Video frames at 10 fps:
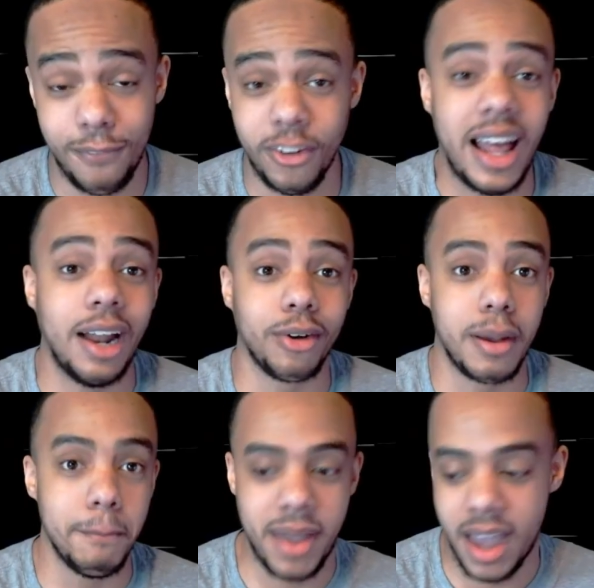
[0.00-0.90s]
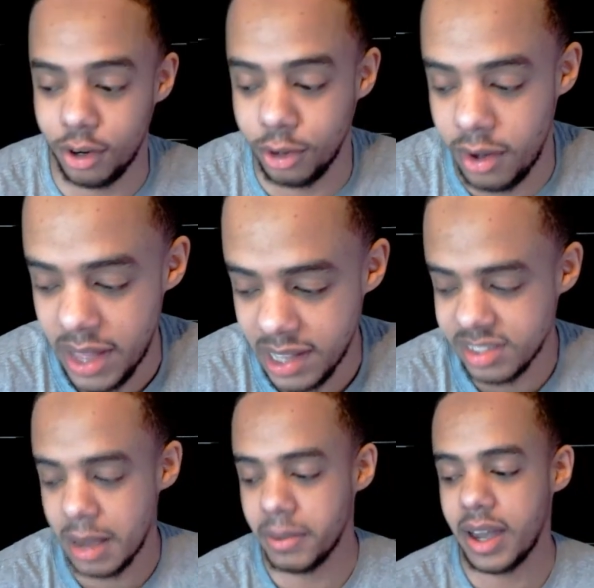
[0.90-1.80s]
flat out competitor. And that's the
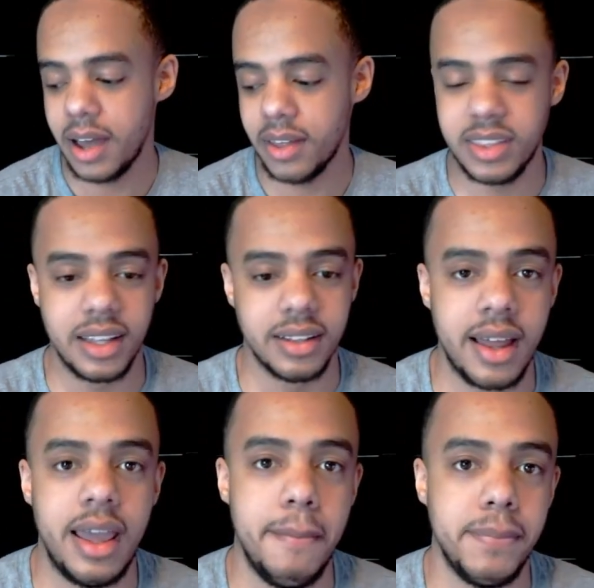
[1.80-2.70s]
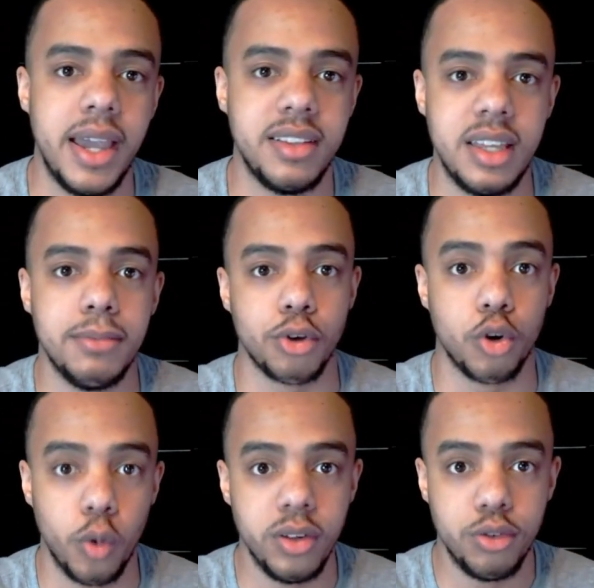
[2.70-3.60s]
type of guy that I think a lot of NBA teams are
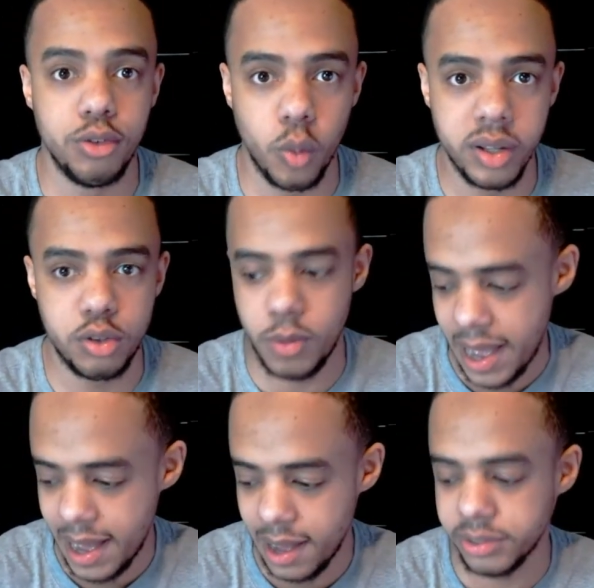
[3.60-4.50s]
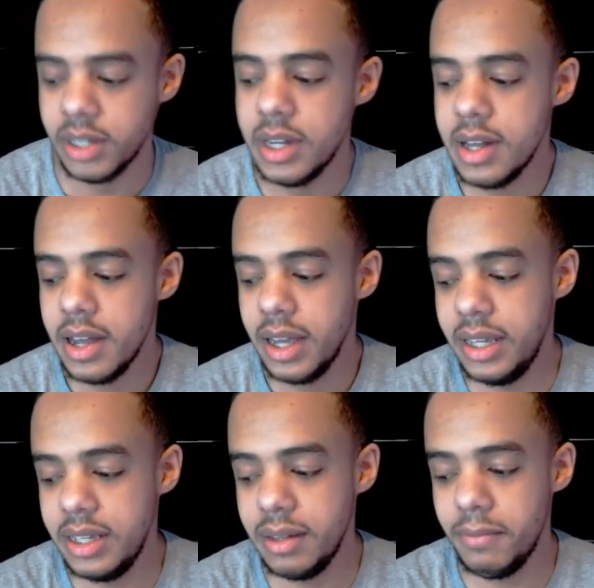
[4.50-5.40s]
going to want to have.
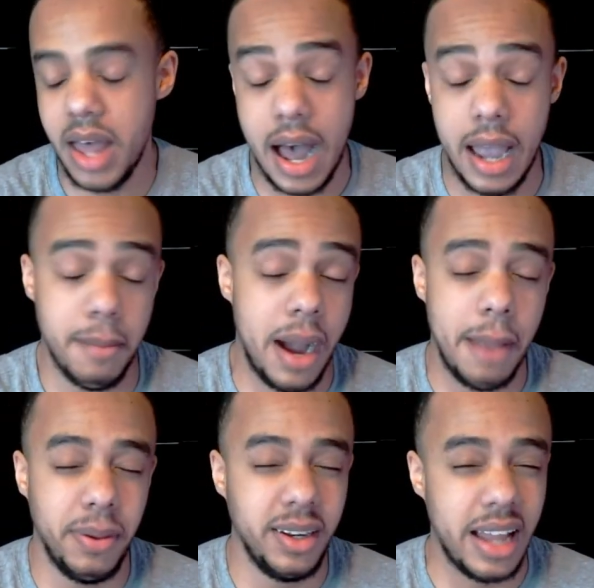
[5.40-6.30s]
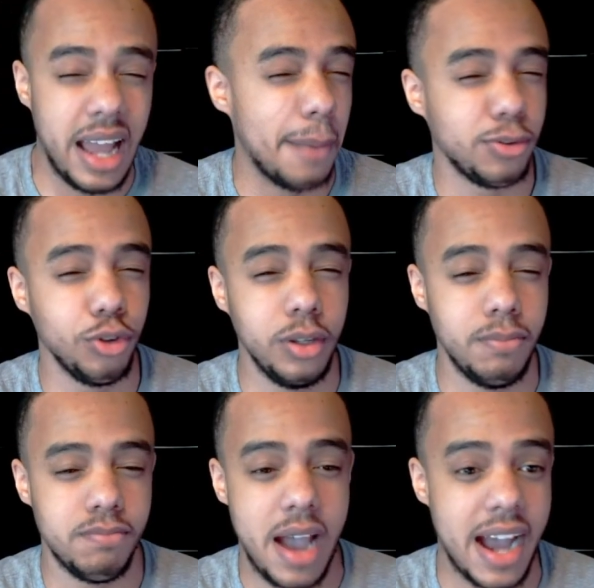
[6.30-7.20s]
In my opinion, absolutely
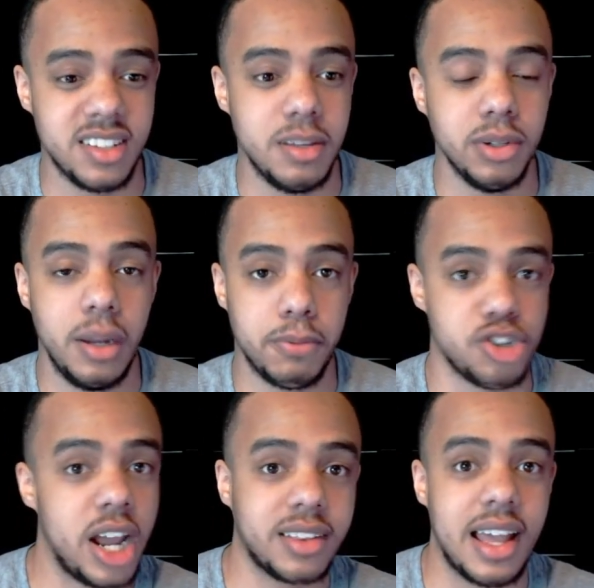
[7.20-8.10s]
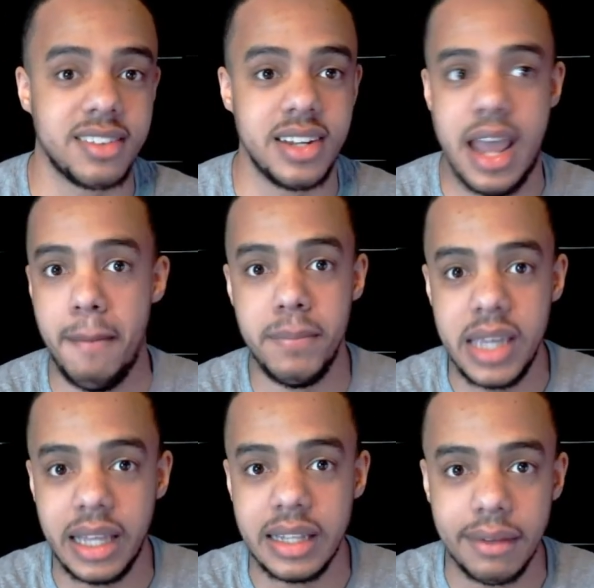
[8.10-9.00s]
has the ability to project as an
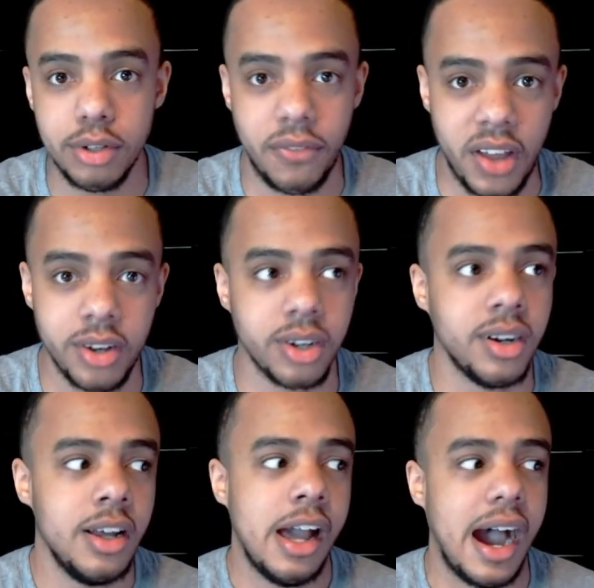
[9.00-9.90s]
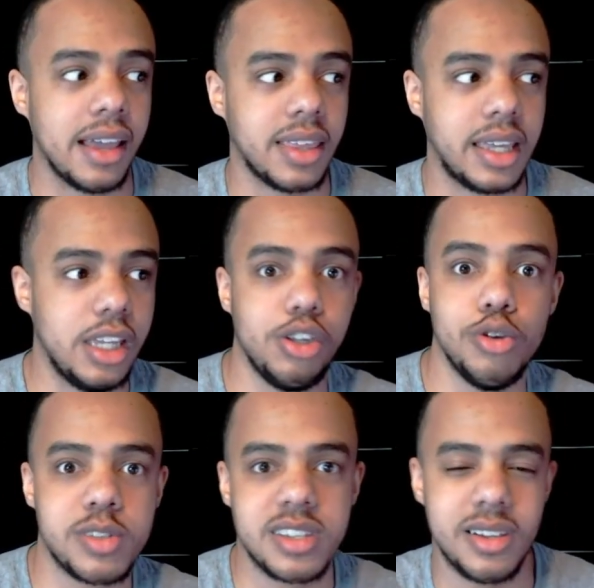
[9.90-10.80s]
NBA level defender. I think he
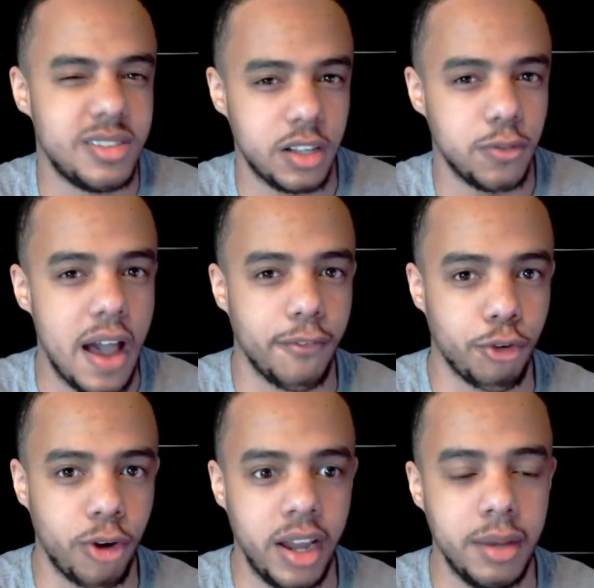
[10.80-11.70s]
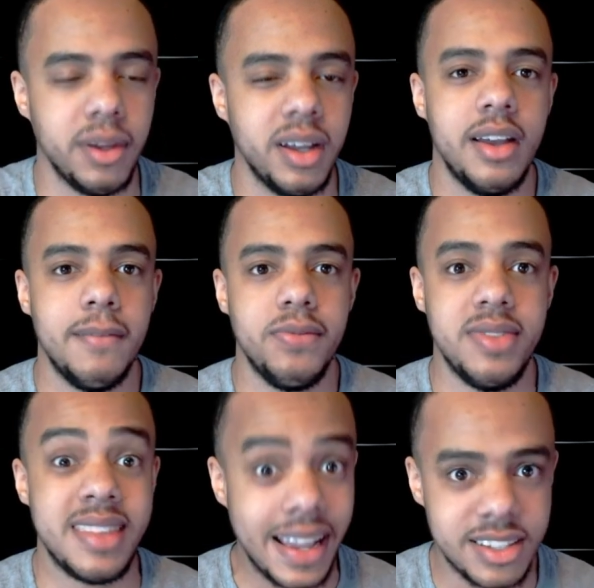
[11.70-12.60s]
uses his 6'5" frame
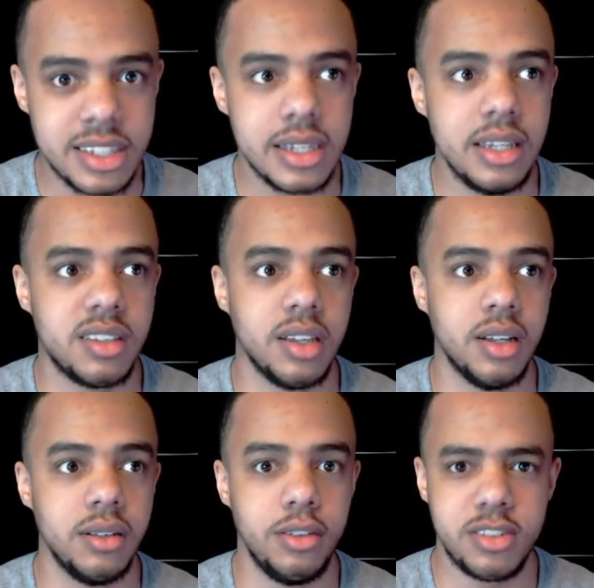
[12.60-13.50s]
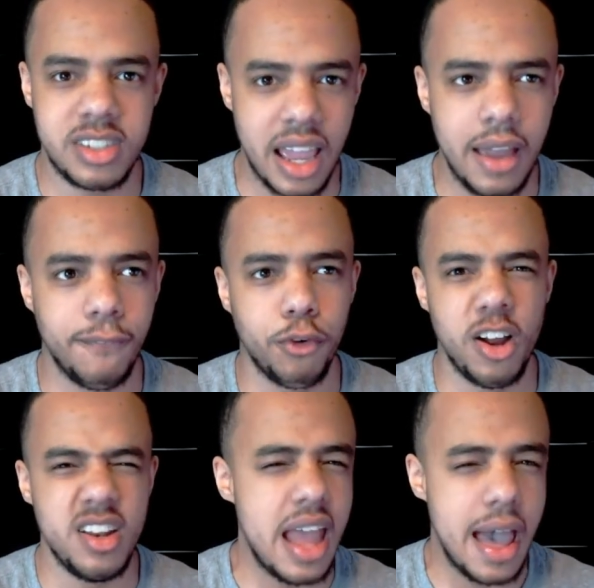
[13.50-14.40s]
nicely to stay in
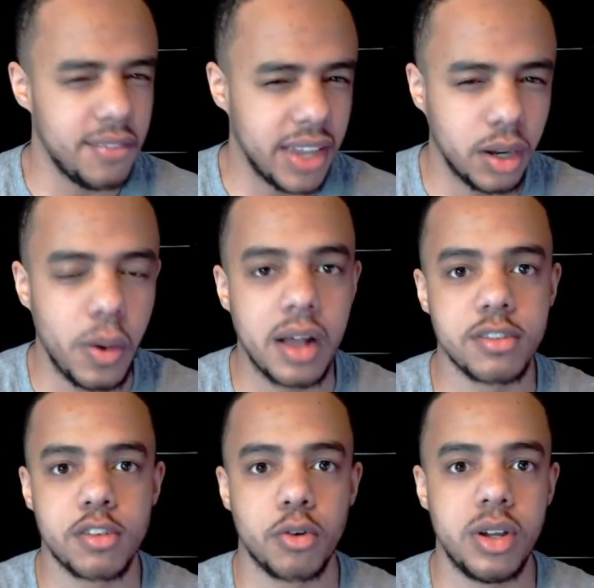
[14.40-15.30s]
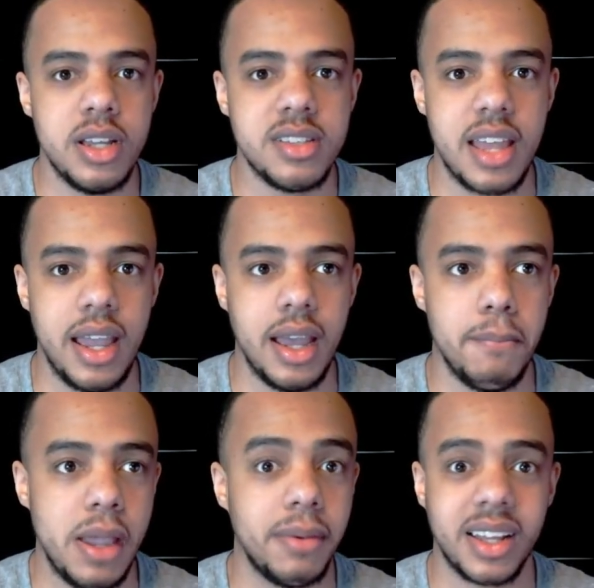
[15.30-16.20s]
front, navigate around screens, and
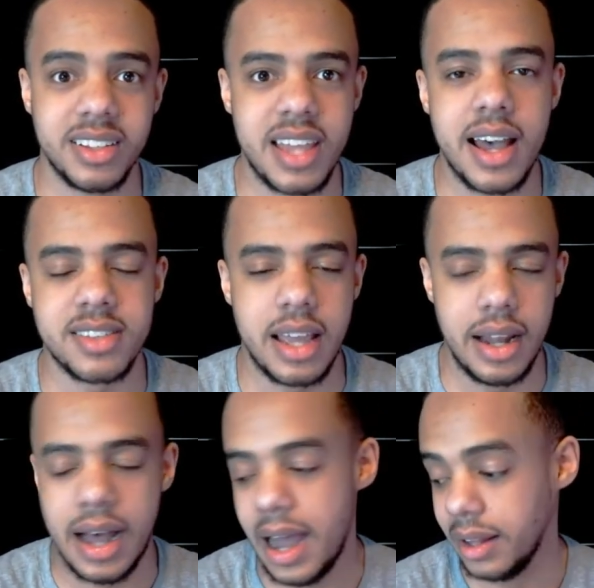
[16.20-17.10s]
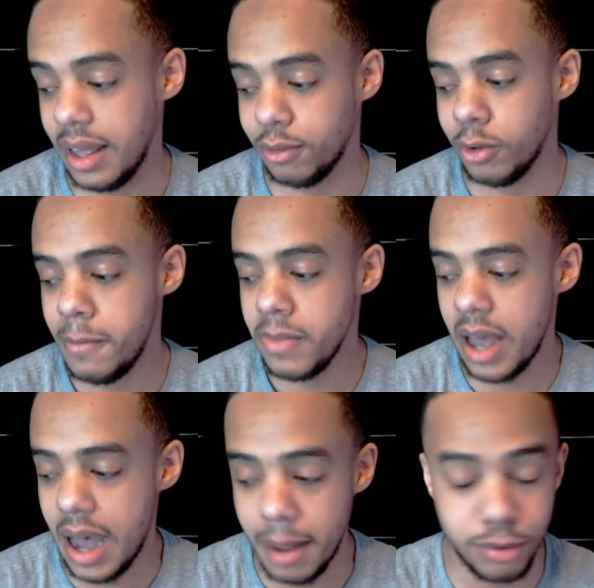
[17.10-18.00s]
be able to contest at a high level.
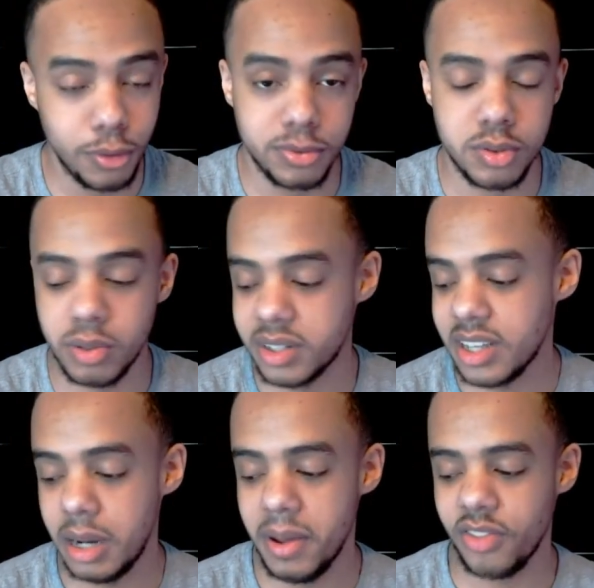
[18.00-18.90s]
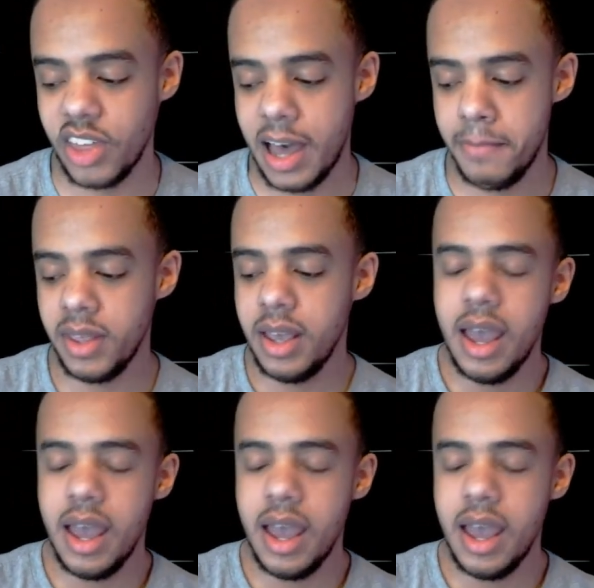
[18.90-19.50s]
I'm super, super excited about that.